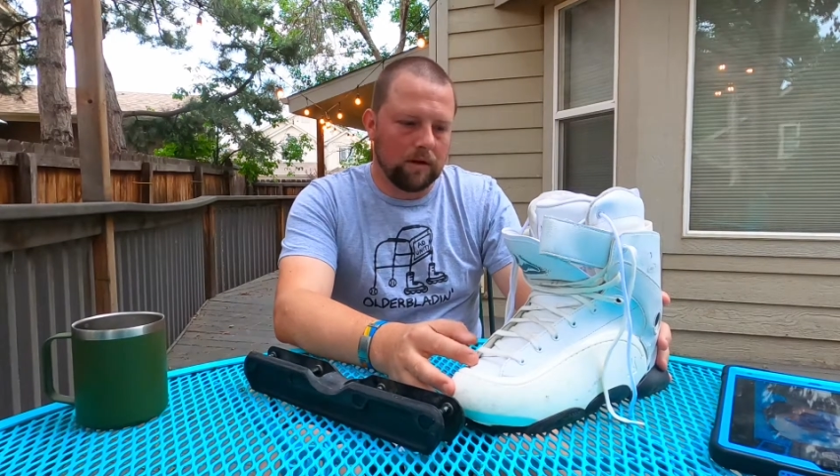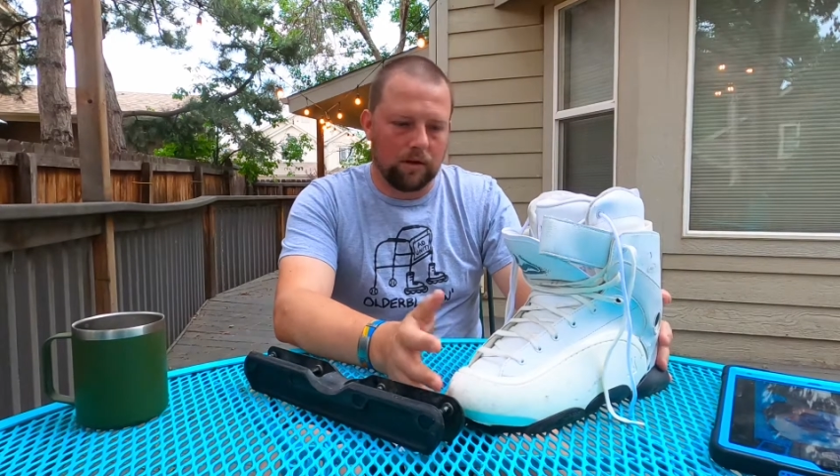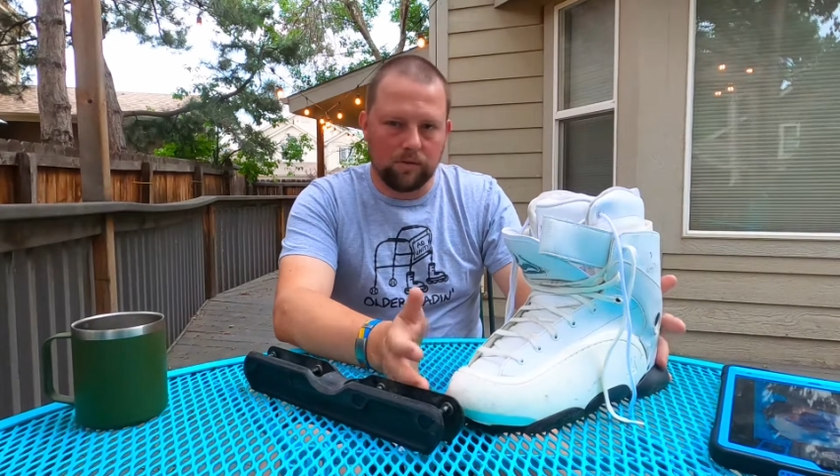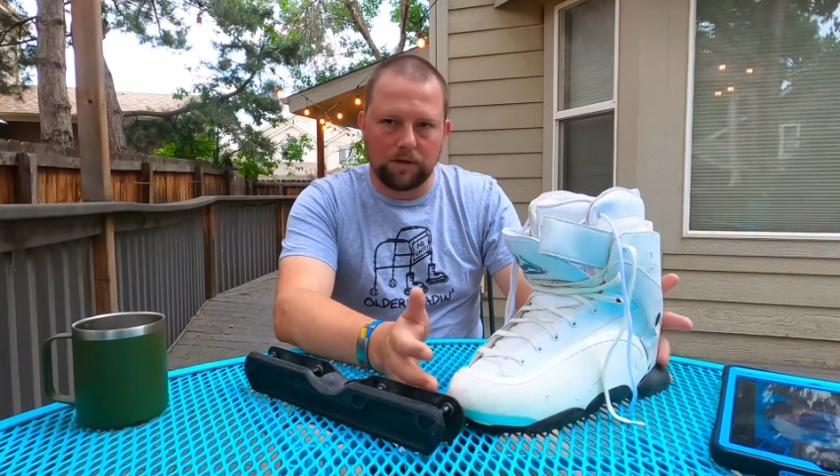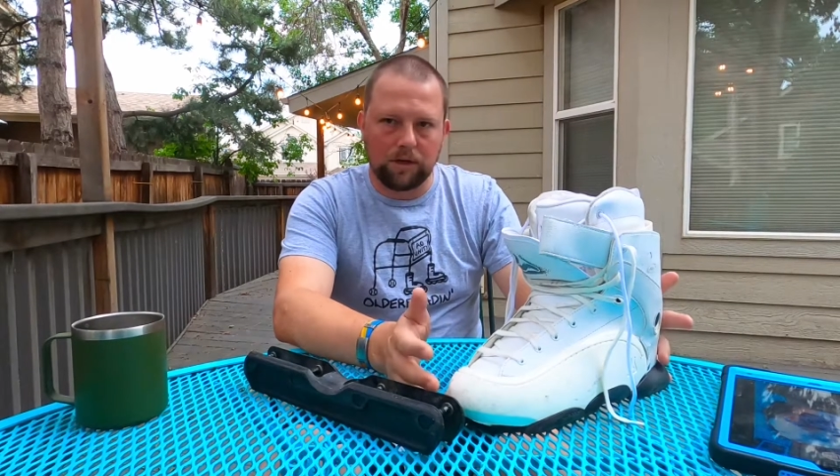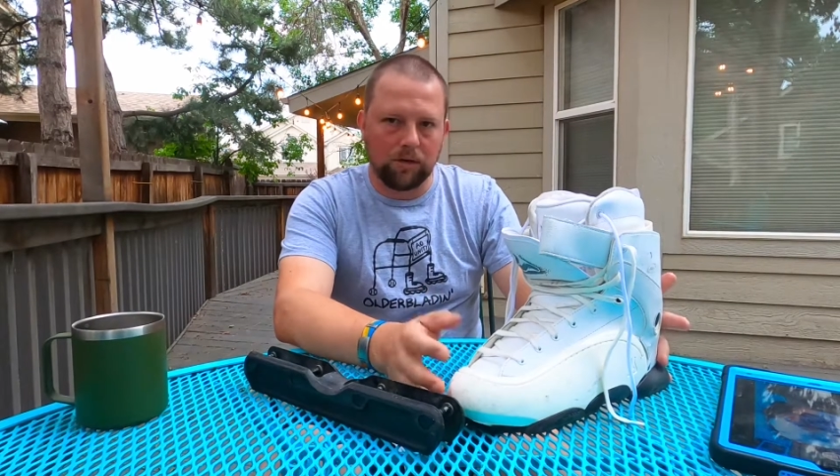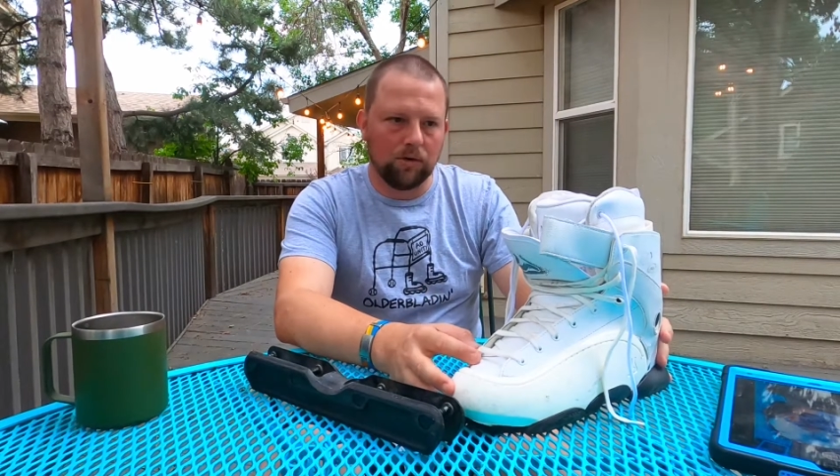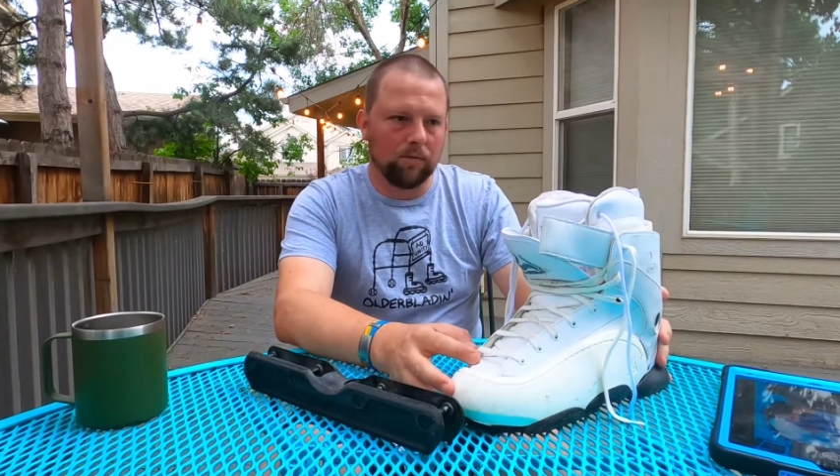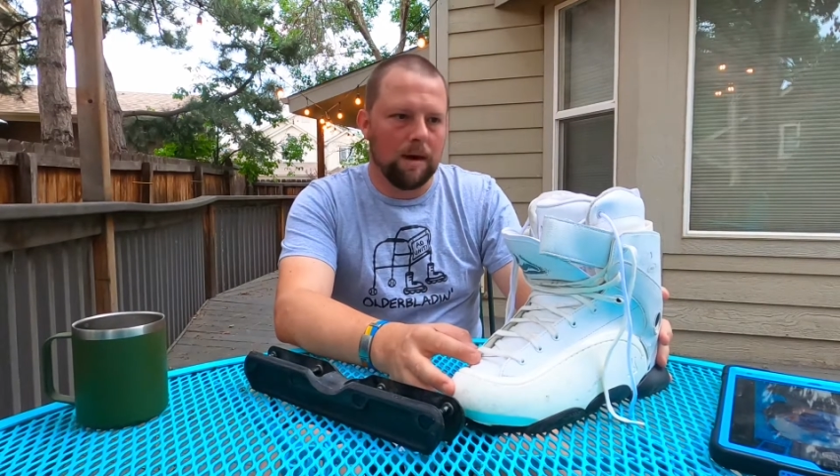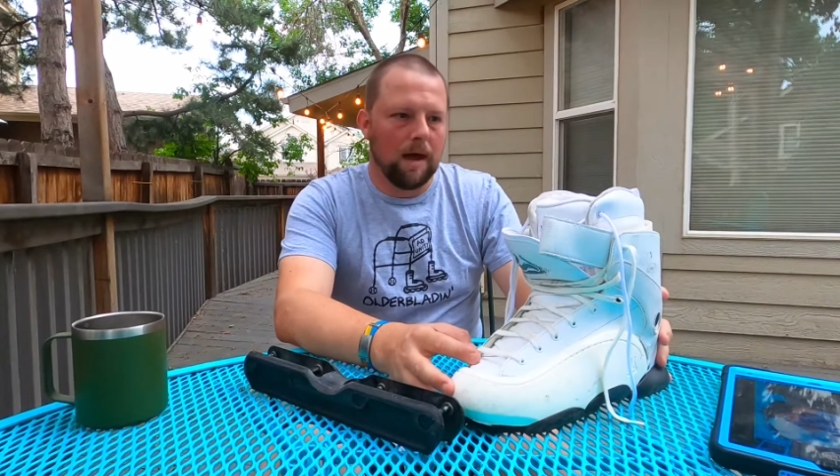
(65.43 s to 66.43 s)

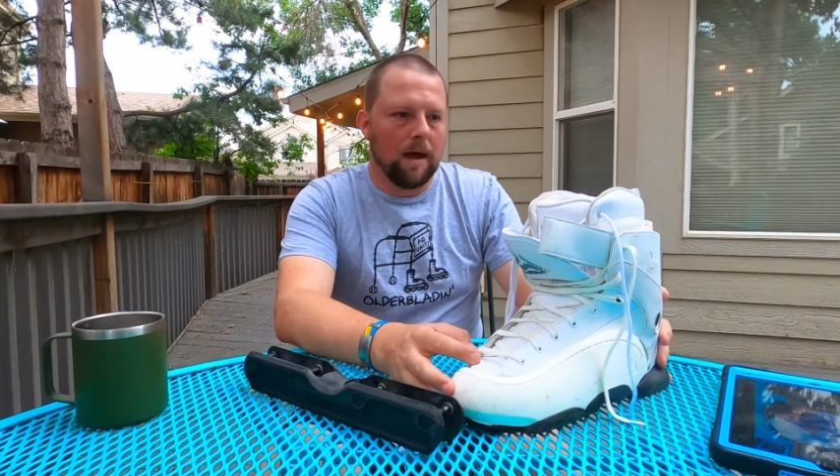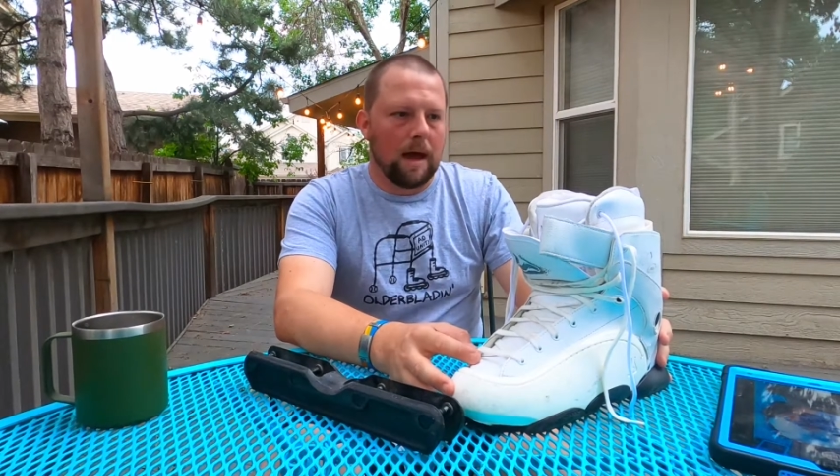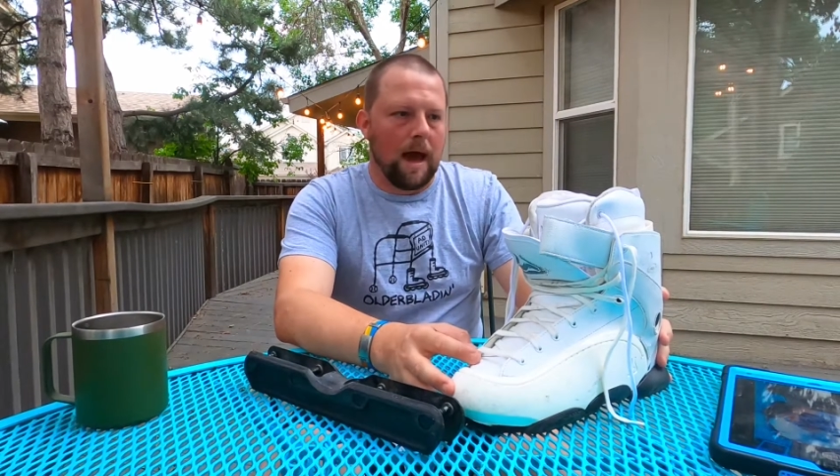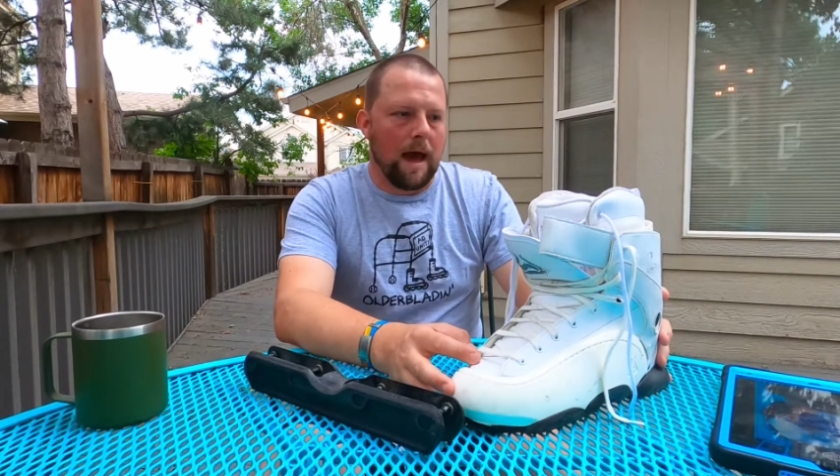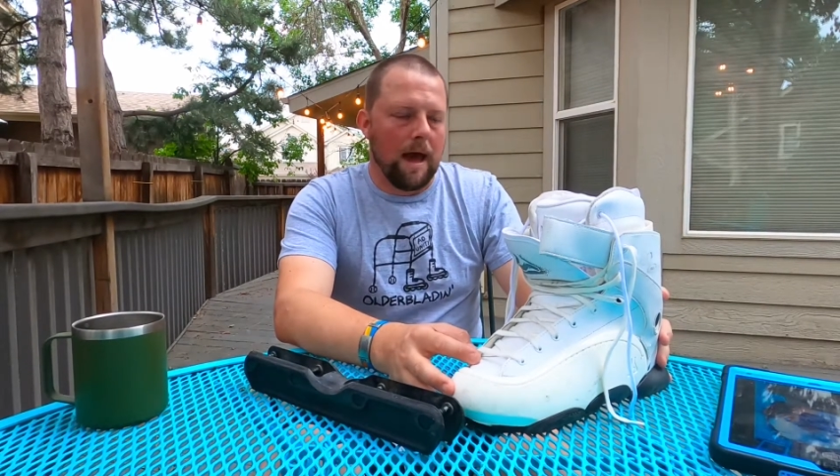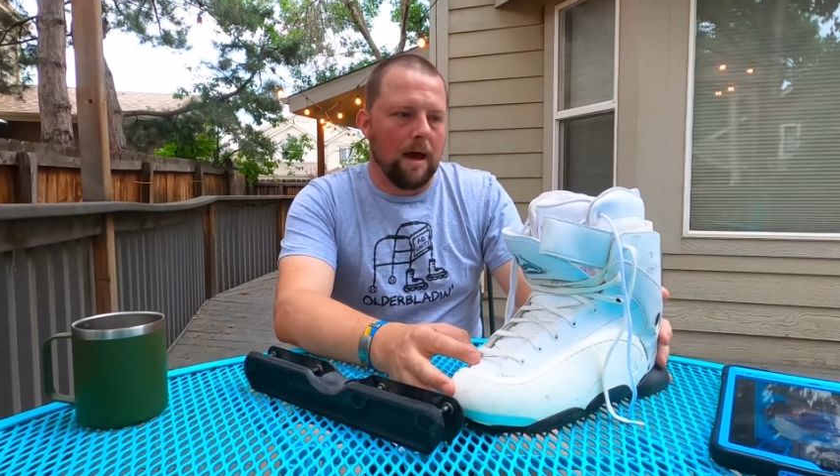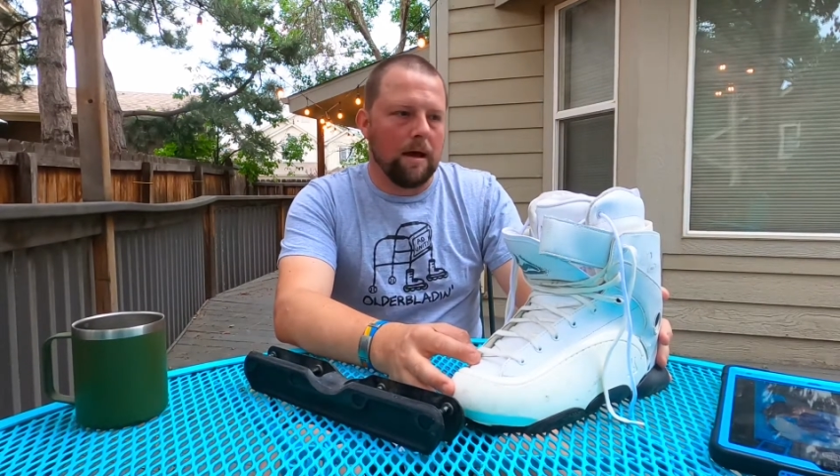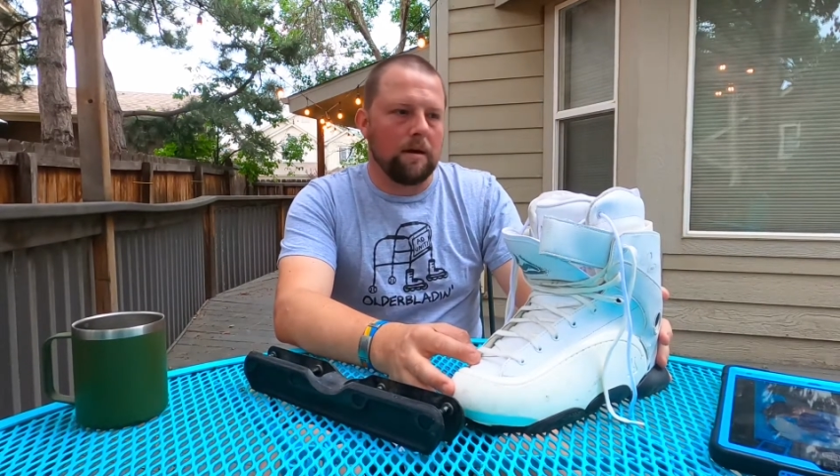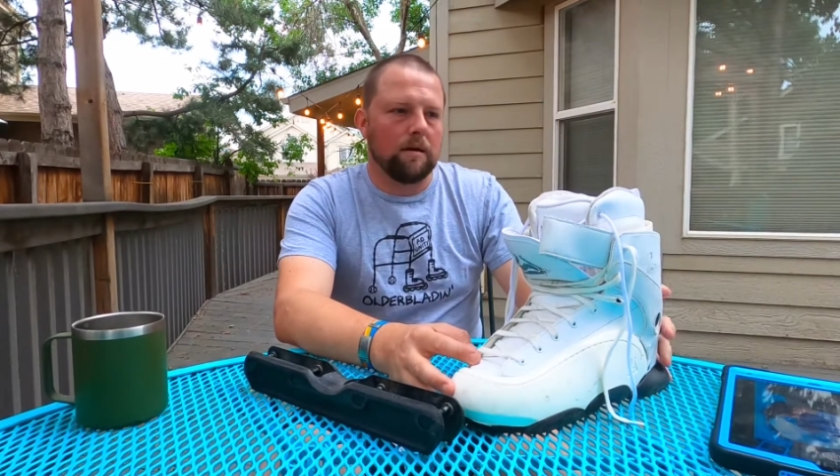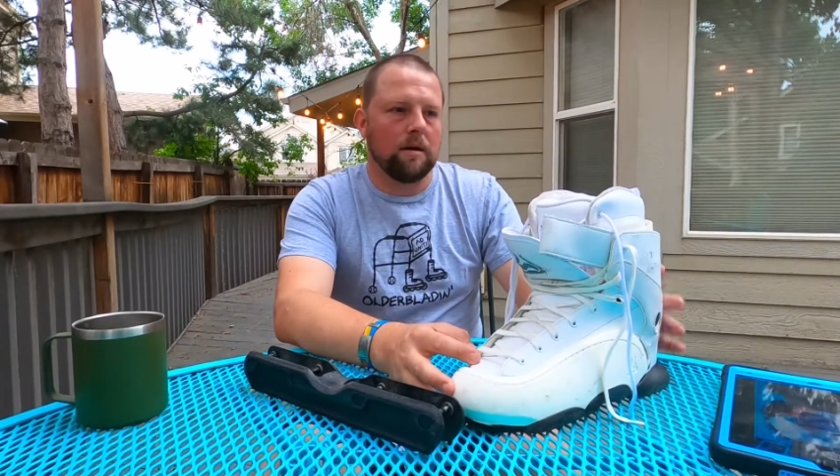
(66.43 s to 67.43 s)
YouTube,
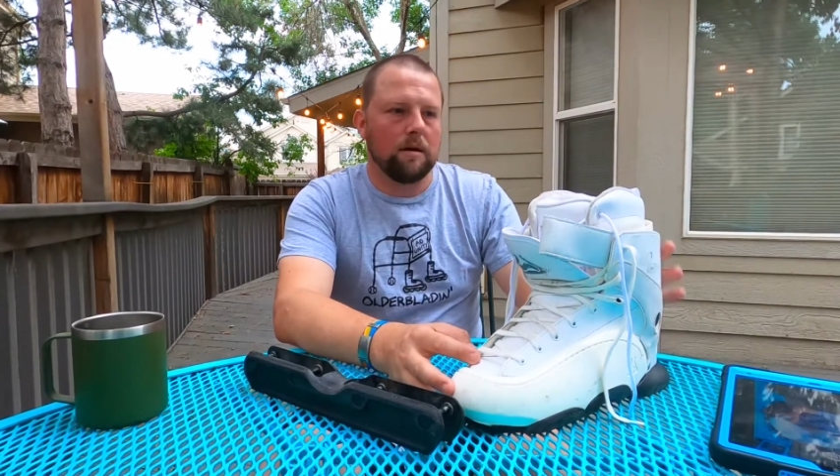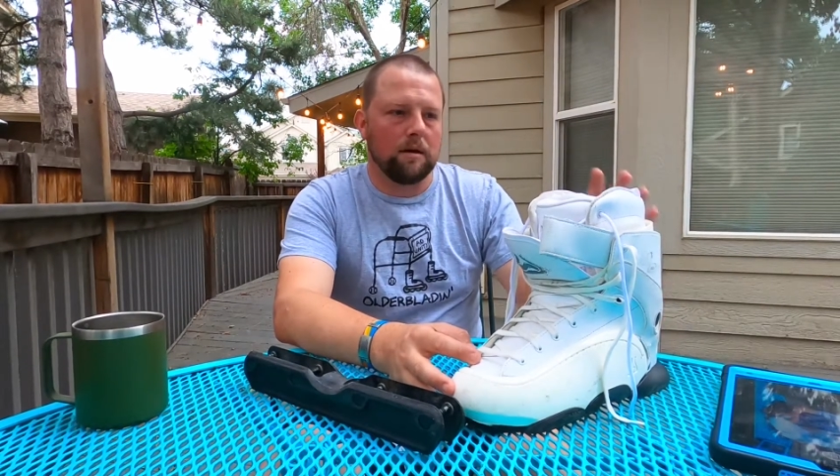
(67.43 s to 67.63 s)
and